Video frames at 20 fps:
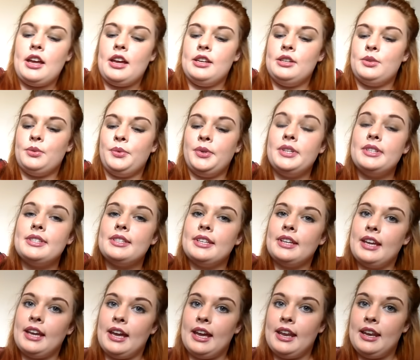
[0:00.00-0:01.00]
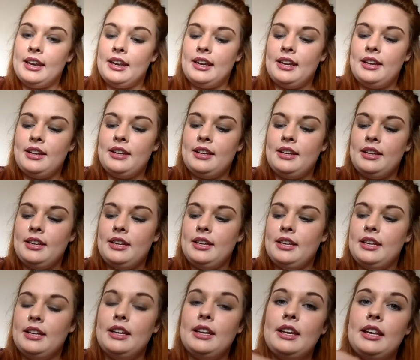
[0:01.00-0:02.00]
And once again,
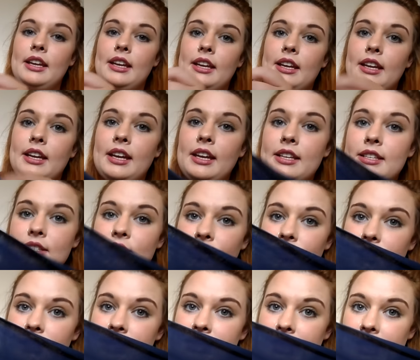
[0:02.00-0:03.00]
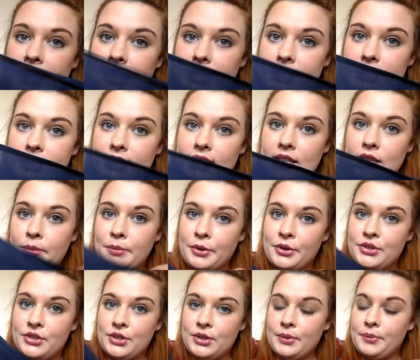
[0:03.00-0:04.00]
it's got the slits at the
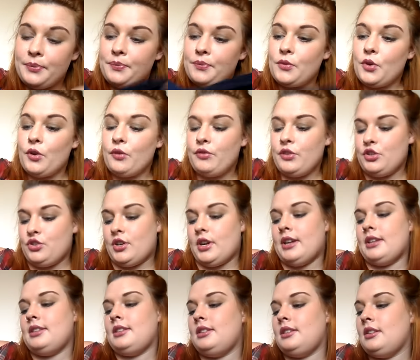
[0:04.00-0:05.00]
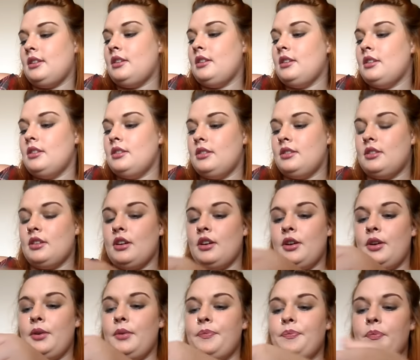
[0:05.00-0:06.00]
bottom of the dress.
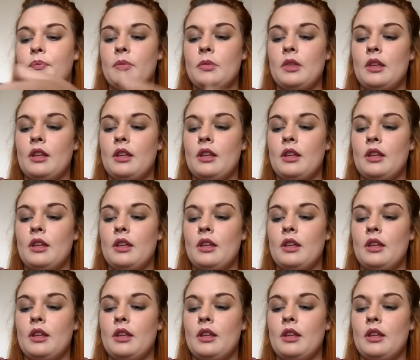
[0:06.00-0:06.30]
So